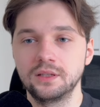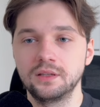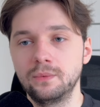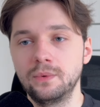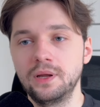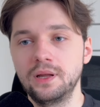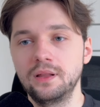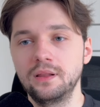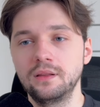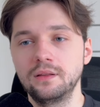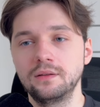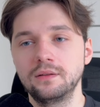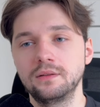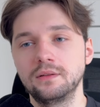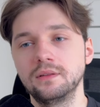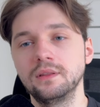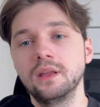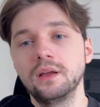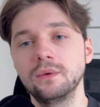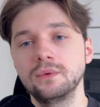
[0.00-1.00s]
Well,
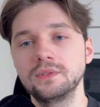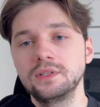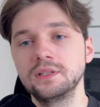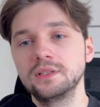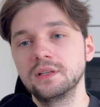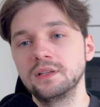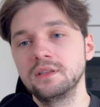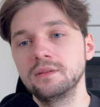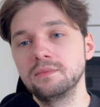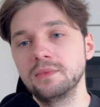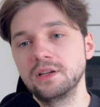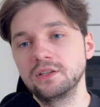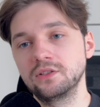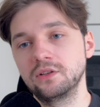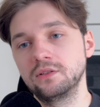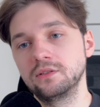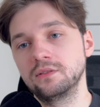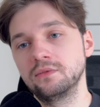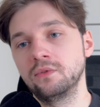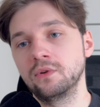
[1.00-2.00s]
now these
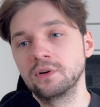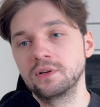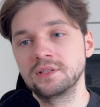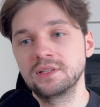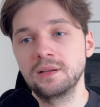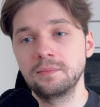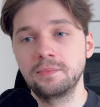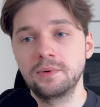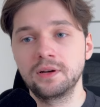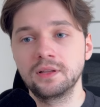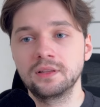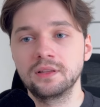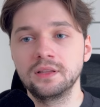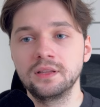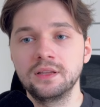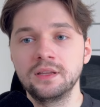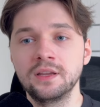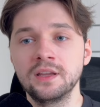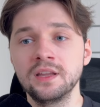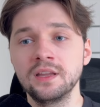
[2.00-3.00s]
animations work
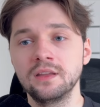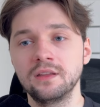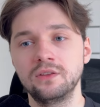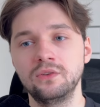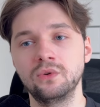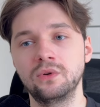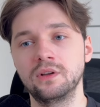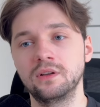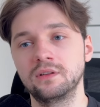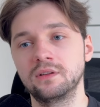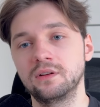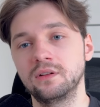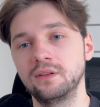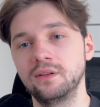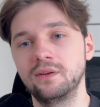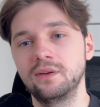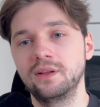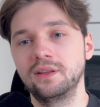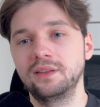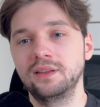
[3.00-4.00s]
separately. You can
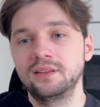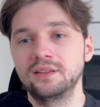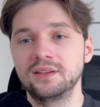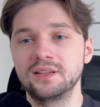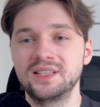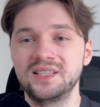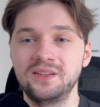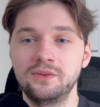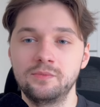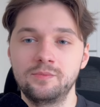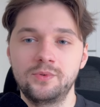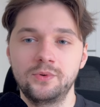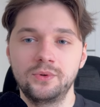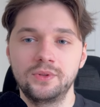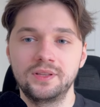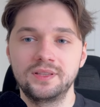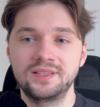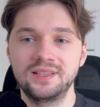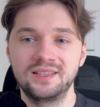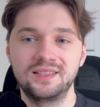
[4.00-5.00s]
reload and receive
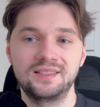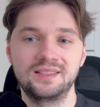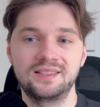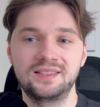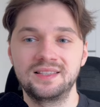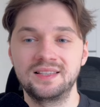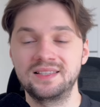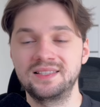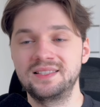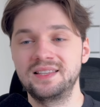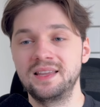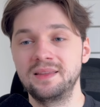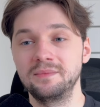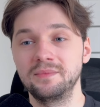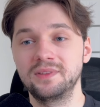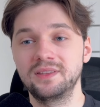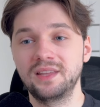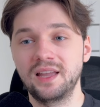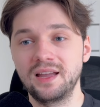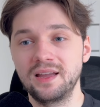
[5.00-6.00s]
bullets at the same
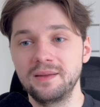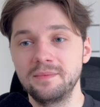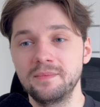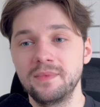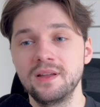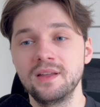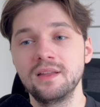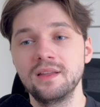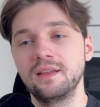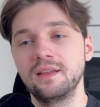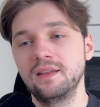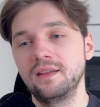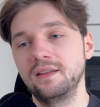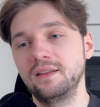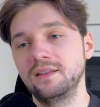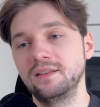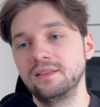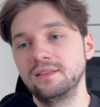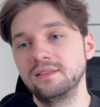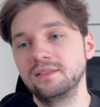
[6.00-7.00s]
time,
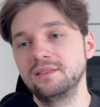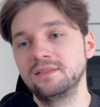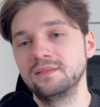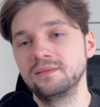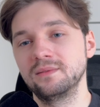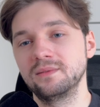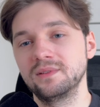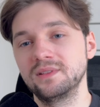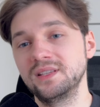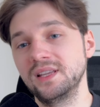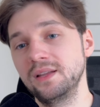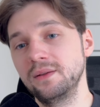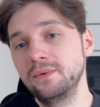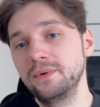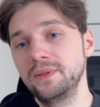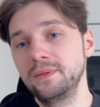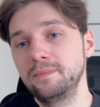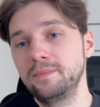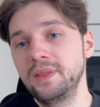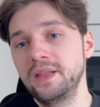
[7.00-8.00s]
and they
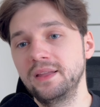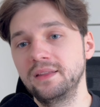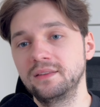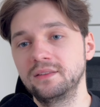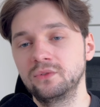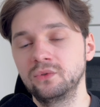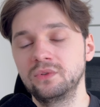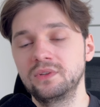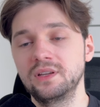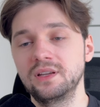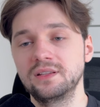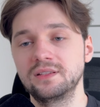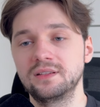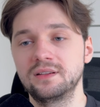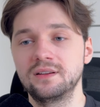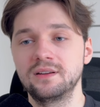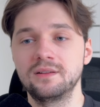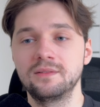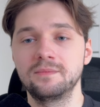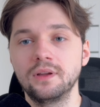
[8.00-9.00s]
will blend
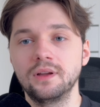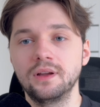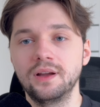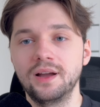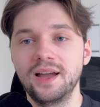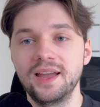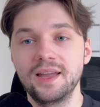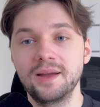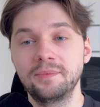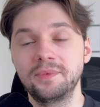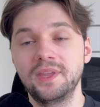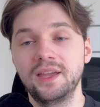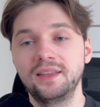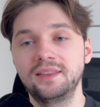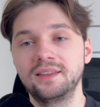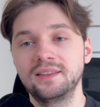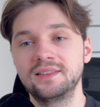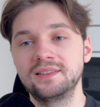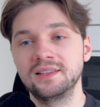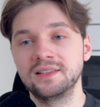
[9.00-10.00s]
together. I
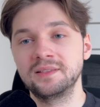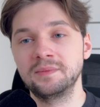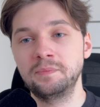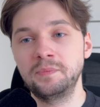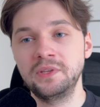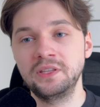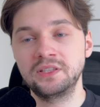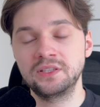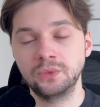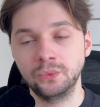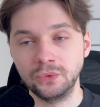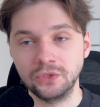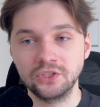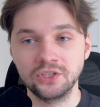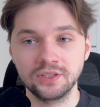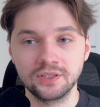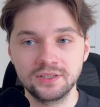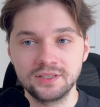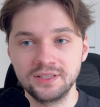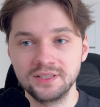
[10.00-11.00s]
updated the speed
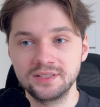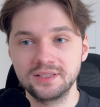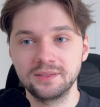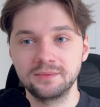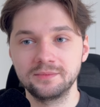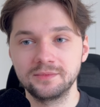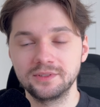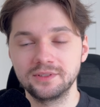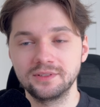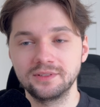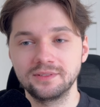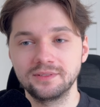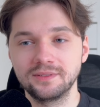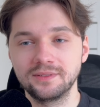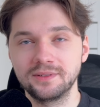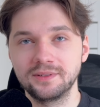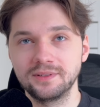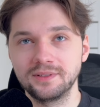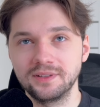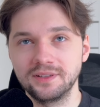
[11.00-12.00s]
switching system,
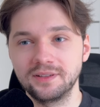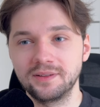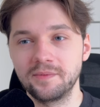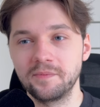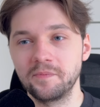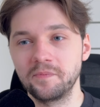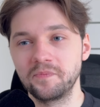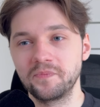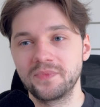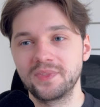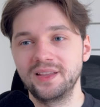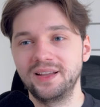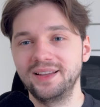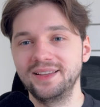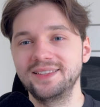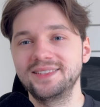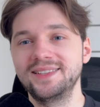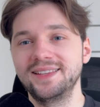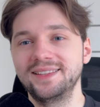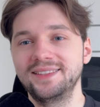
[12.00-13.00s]

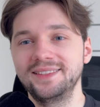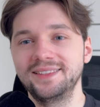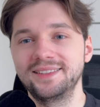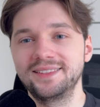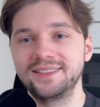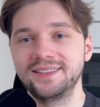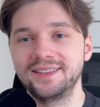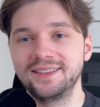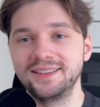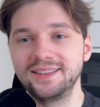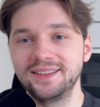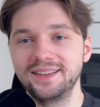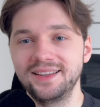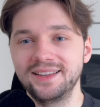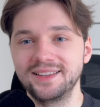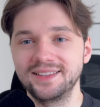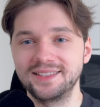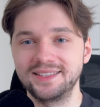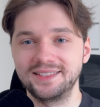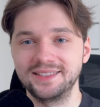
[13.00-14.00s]
I set it
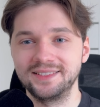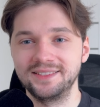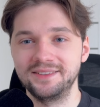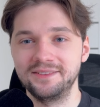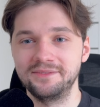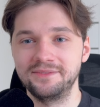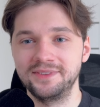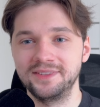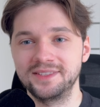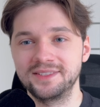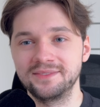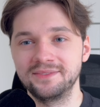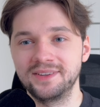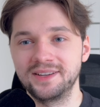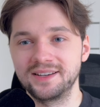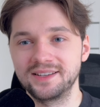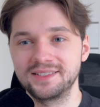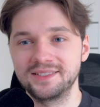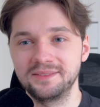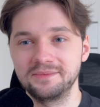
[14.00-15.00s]
as if it
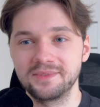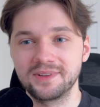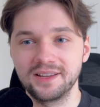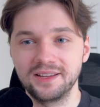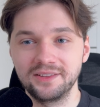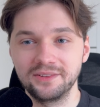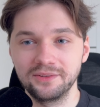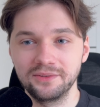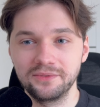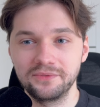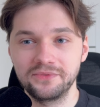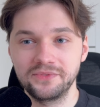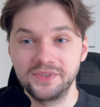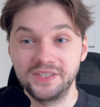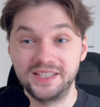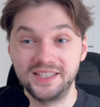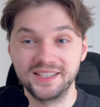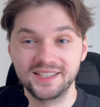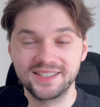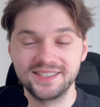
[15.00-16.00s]
were some kind of
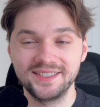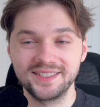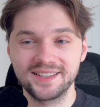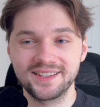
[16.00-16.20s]
gears in